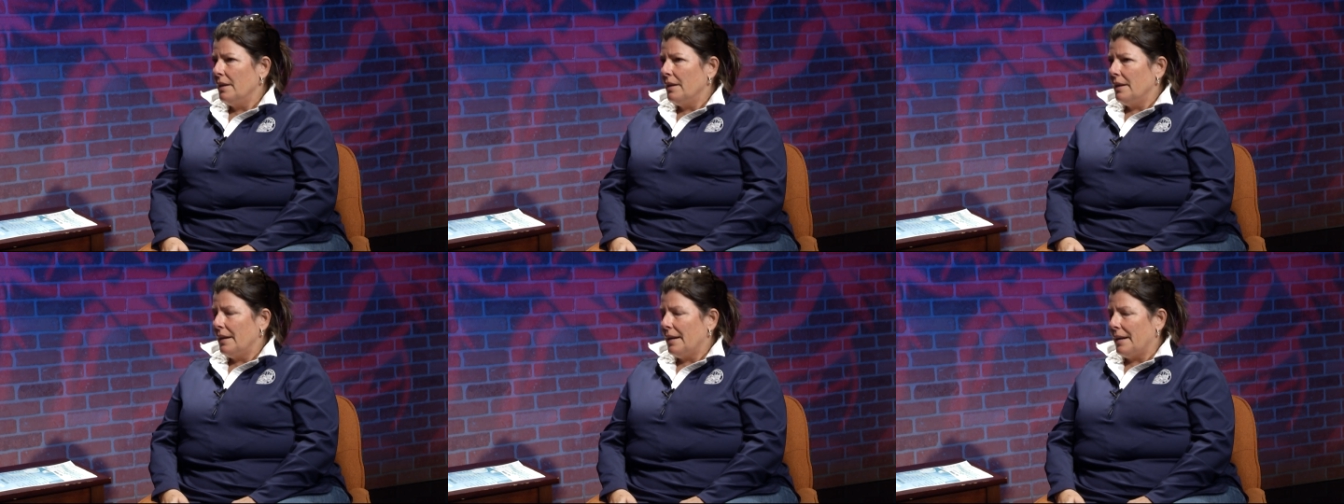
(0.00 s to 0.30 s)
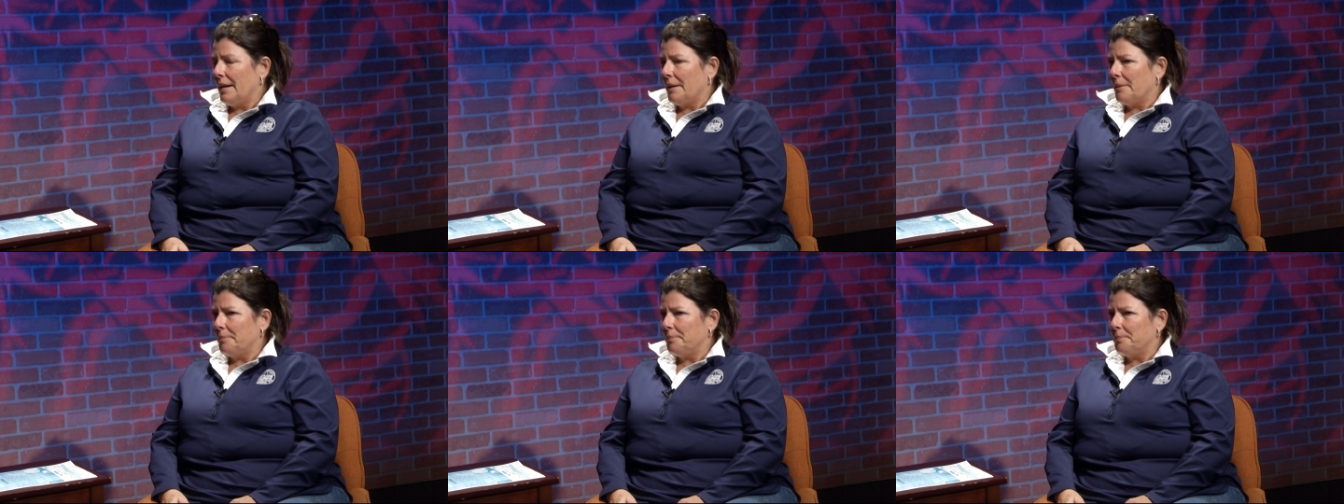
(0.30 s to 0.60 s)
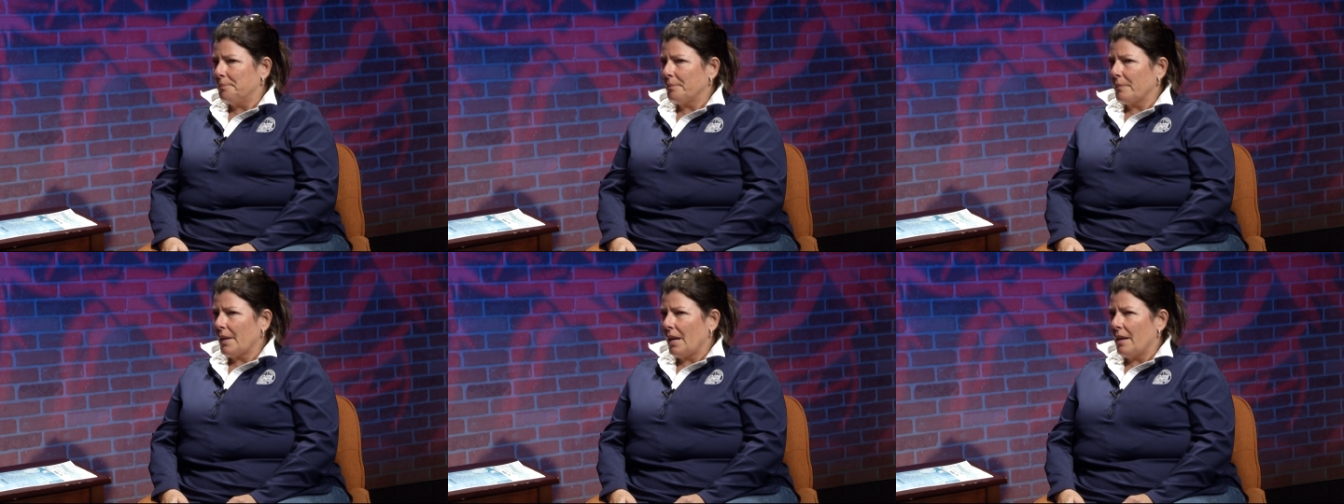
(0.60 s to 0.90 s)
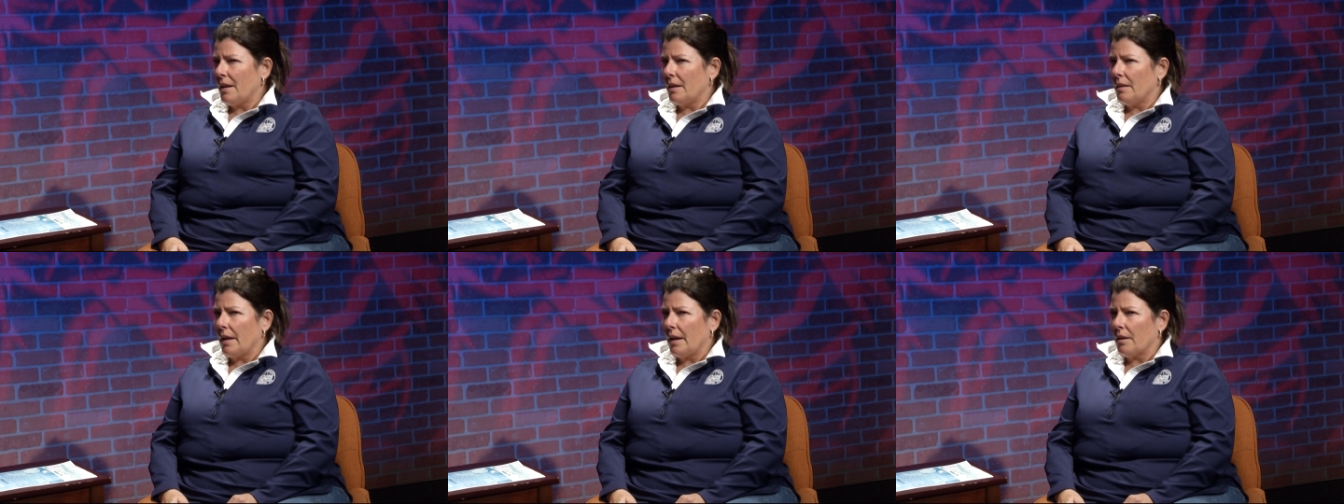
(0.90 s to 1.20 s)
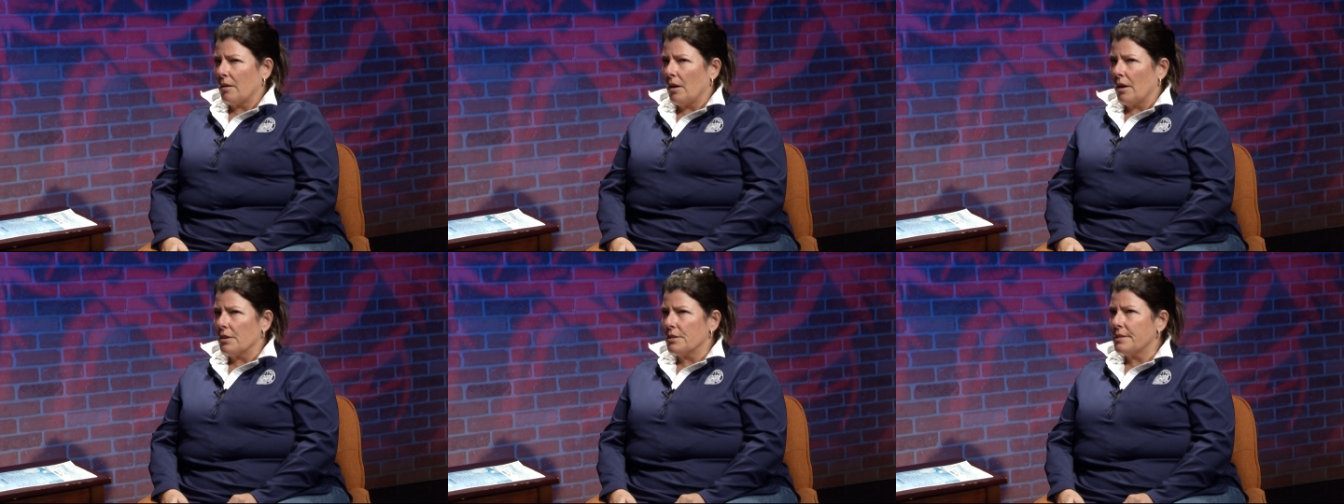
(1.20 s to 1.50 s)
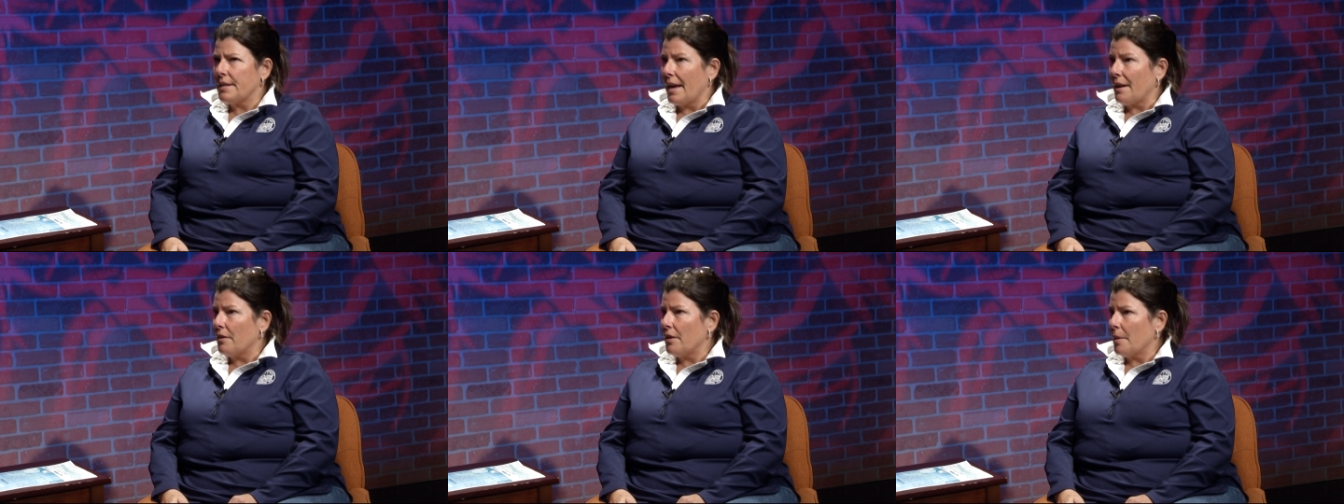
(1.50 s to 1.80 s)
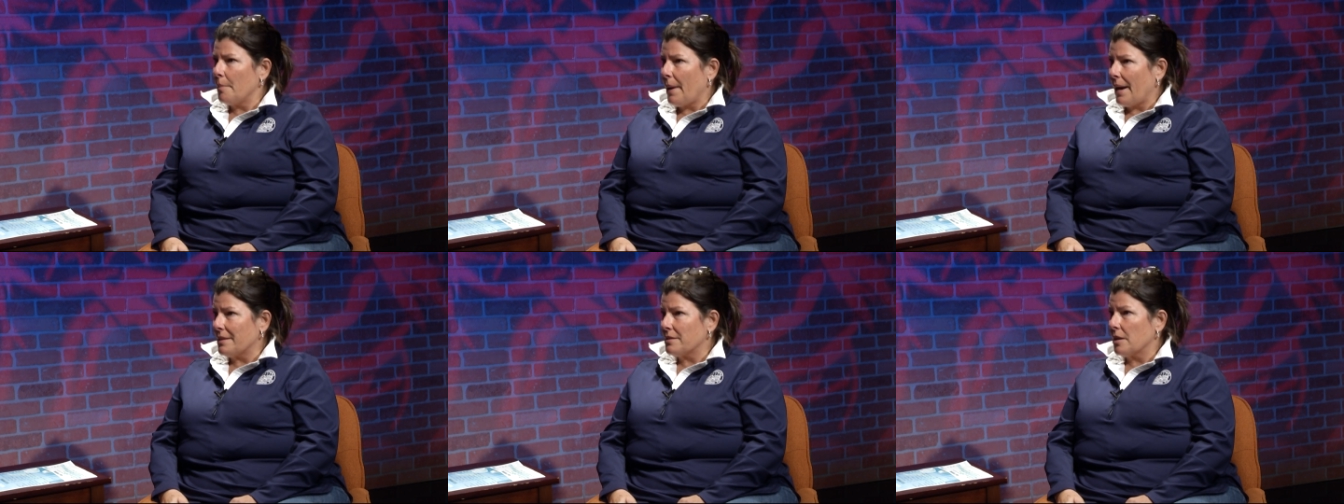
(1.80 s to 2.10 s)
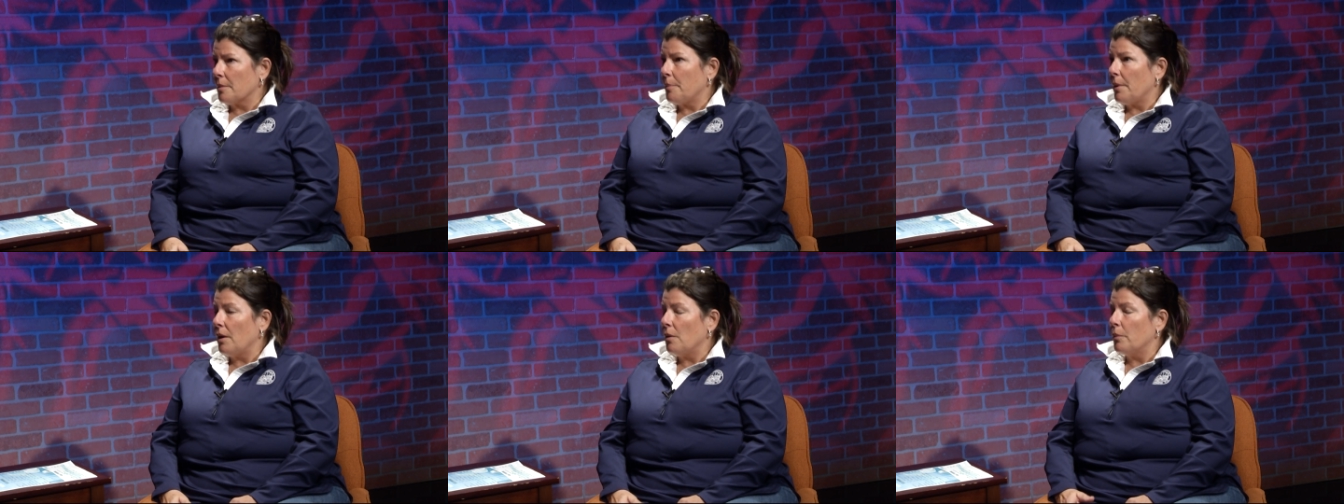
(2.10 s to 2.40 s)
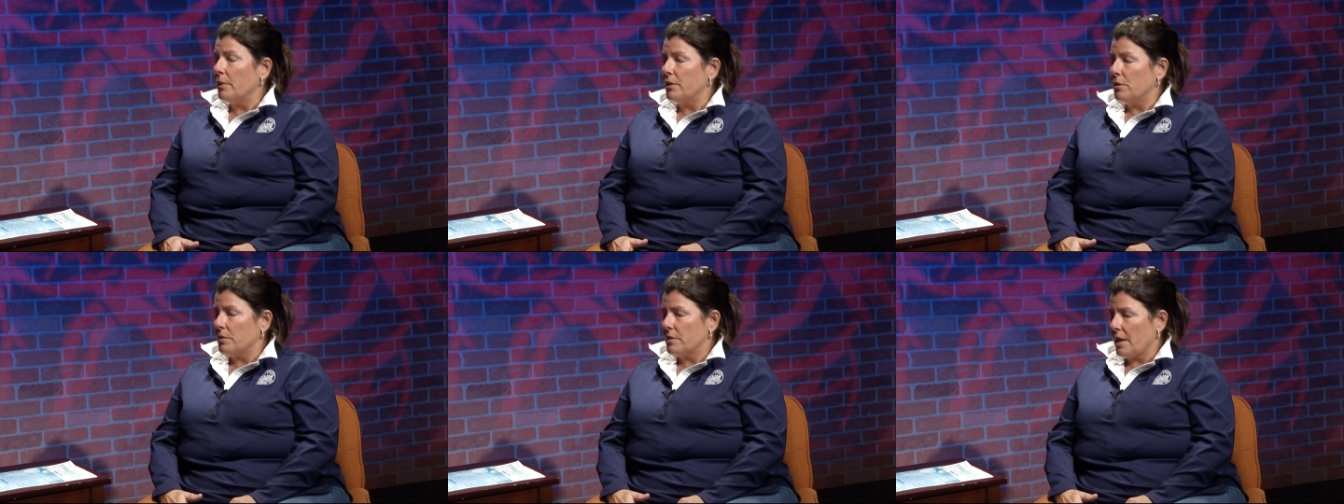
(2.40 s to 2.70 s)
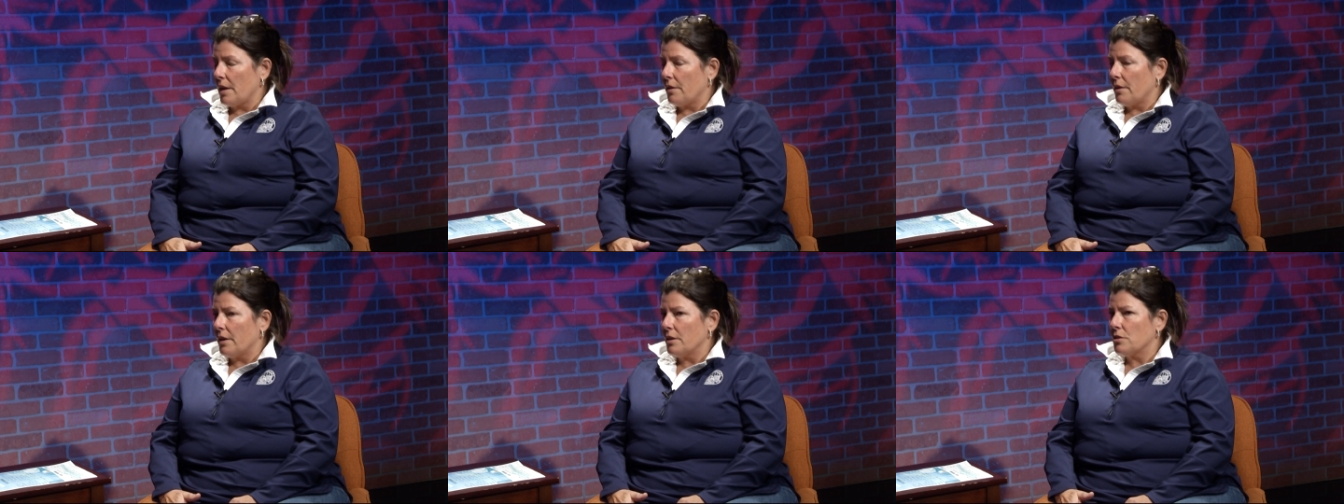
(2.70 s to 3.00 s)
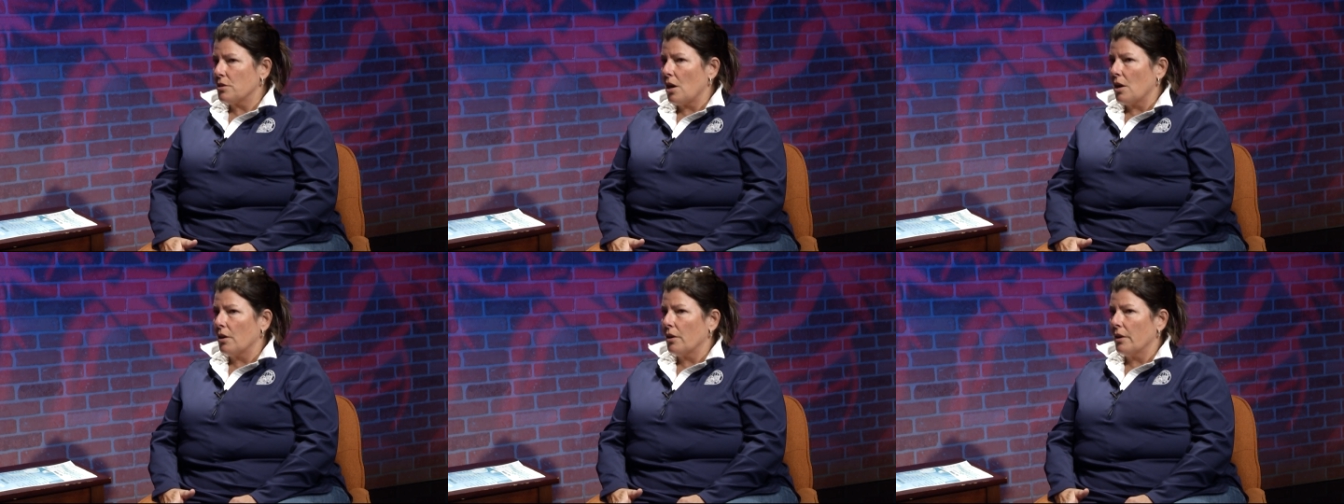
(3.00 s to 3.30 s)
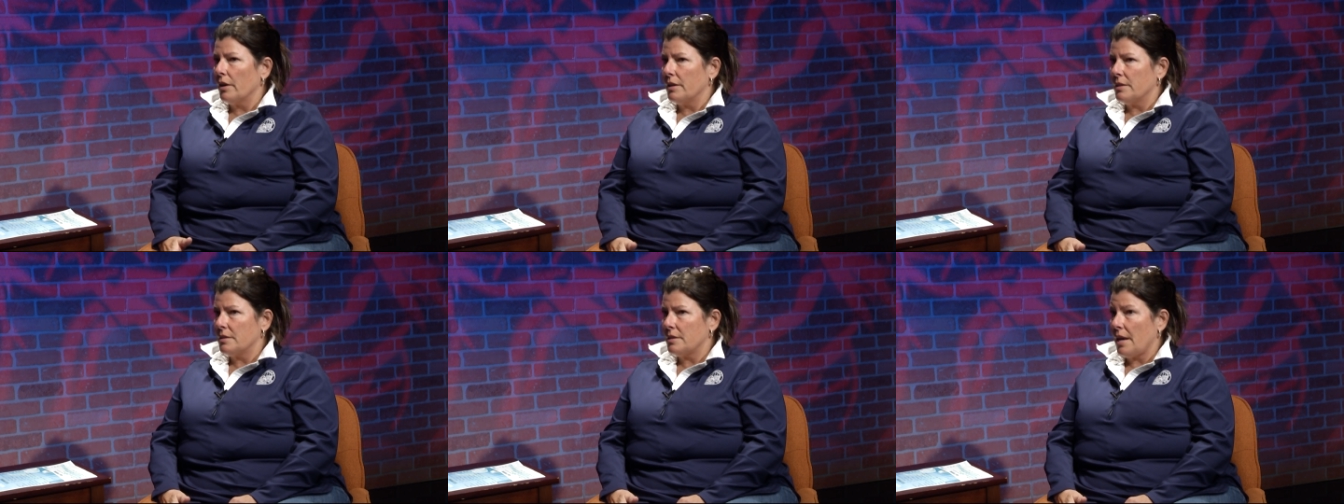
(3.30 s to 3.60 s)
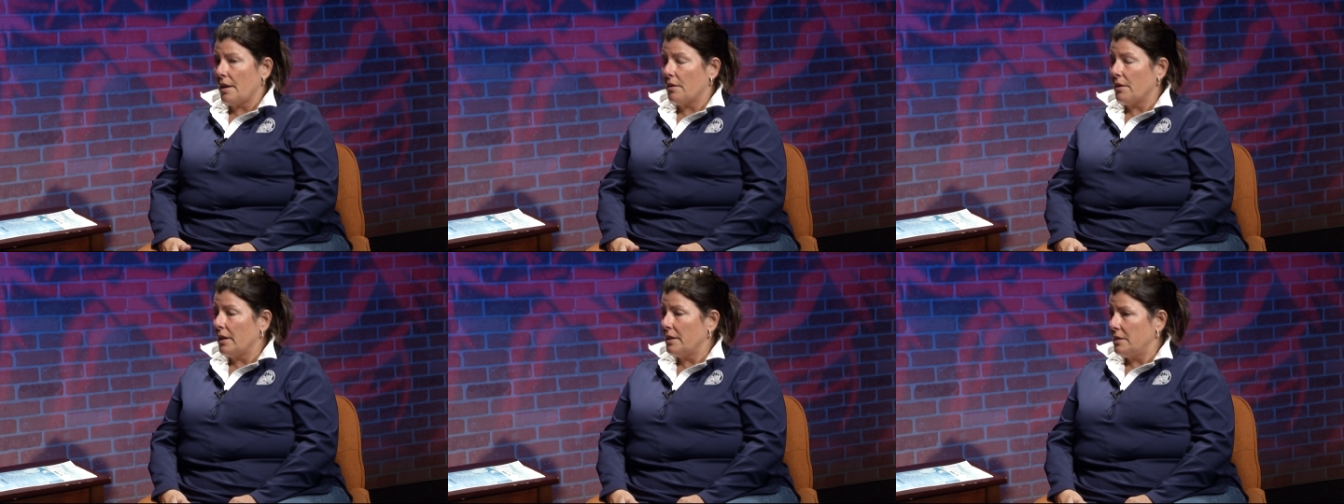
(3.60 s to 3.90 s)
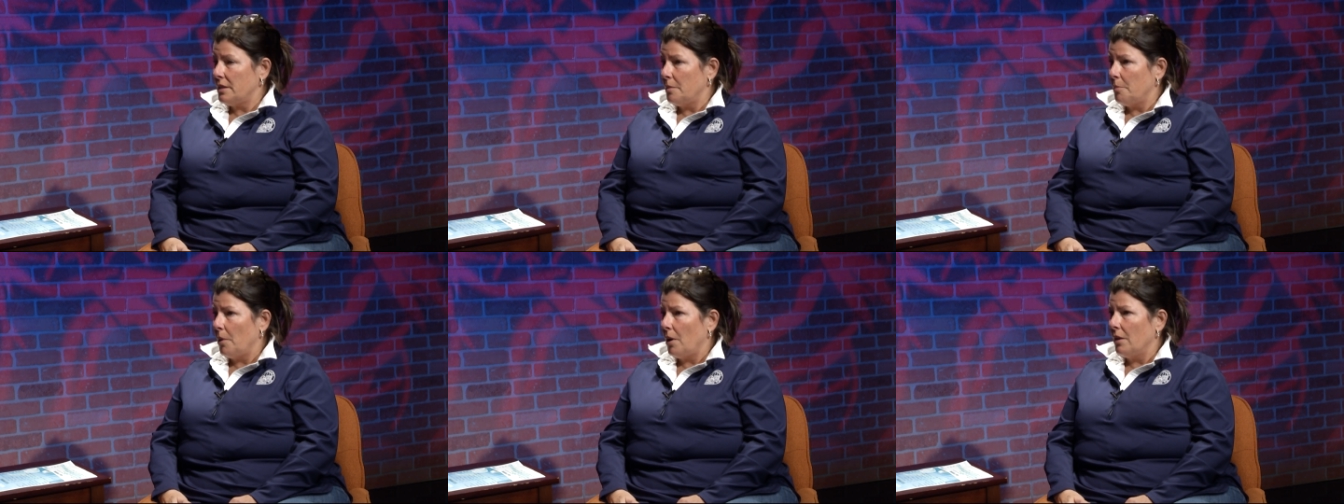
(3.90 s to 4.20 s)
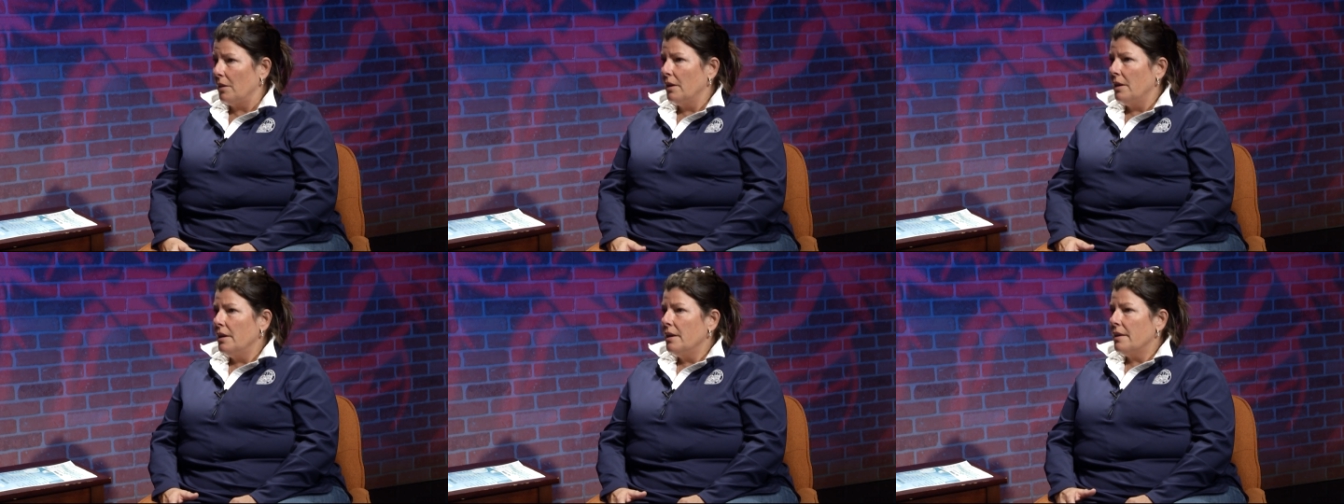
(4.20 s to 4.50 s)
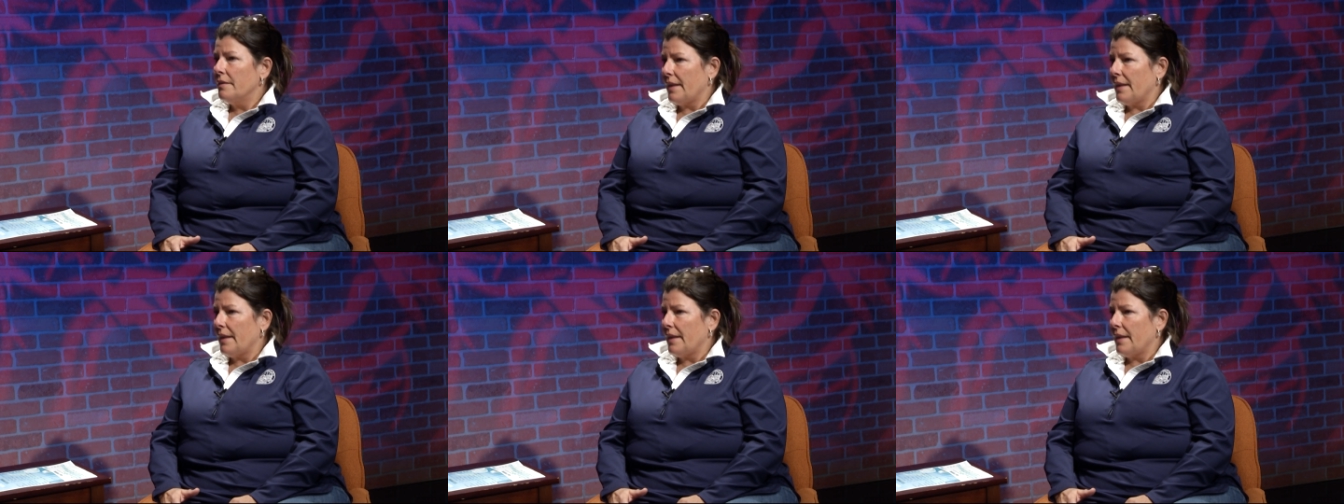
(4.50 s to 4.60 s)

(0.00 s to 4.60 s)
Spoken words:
And like our Saturday basketball, we do Saturday soccer and Saturday t-ball.